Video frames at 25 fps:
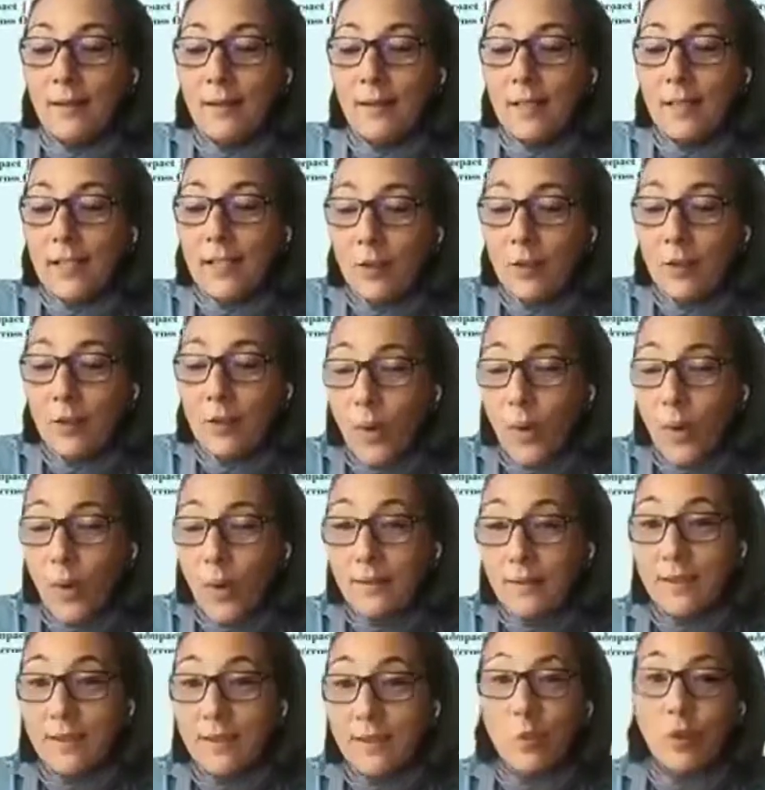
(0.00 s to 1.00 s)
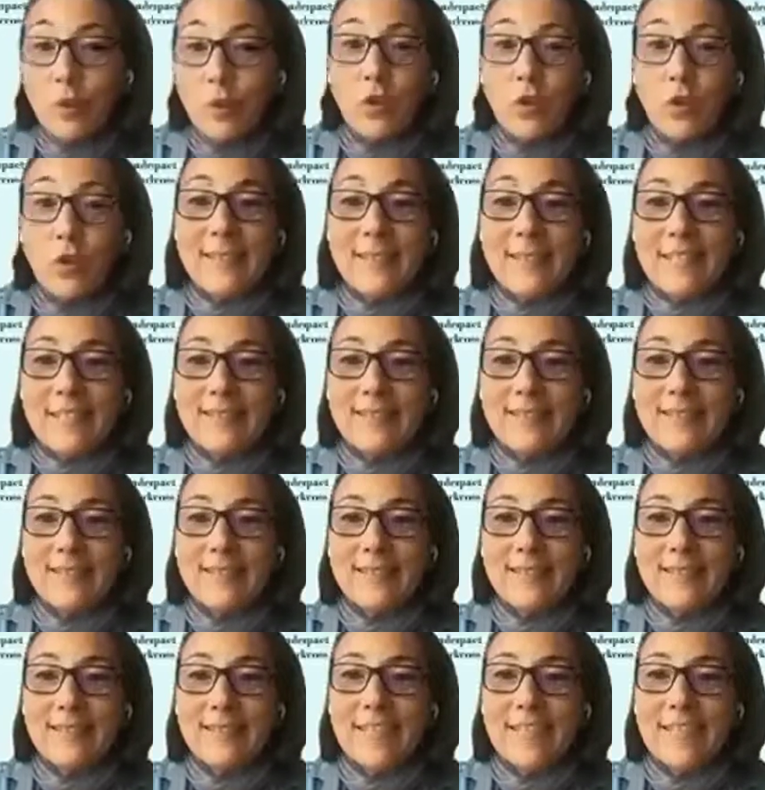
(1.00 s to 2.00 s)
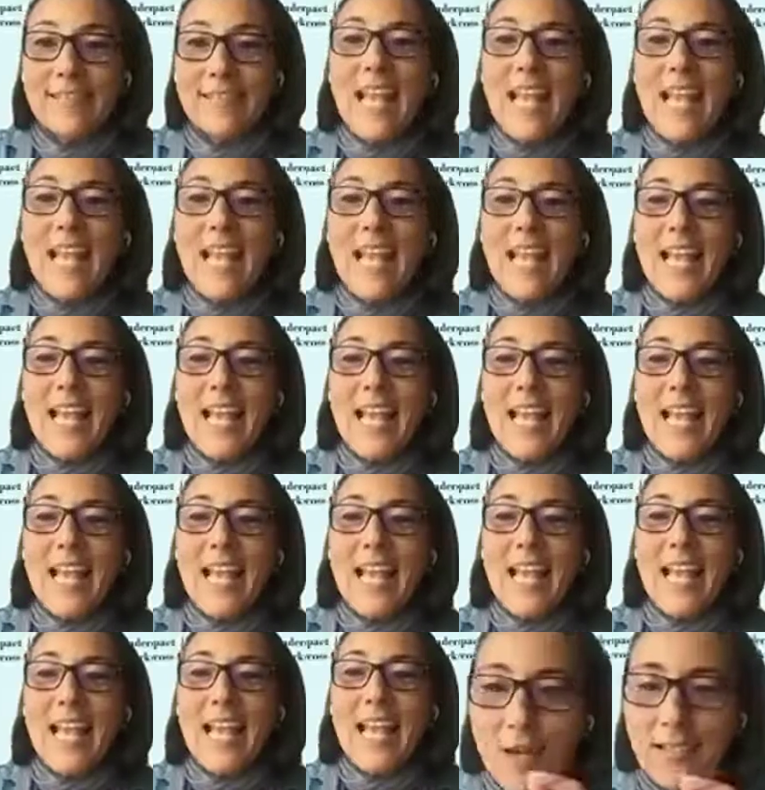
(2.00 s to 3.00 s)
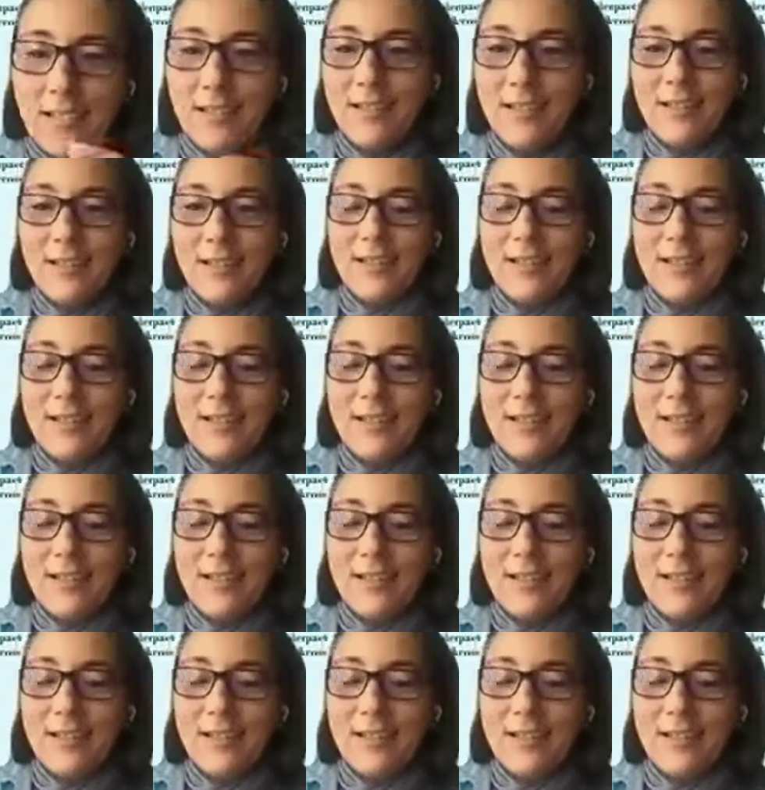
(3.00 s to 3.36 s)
in what the world needs? And everybody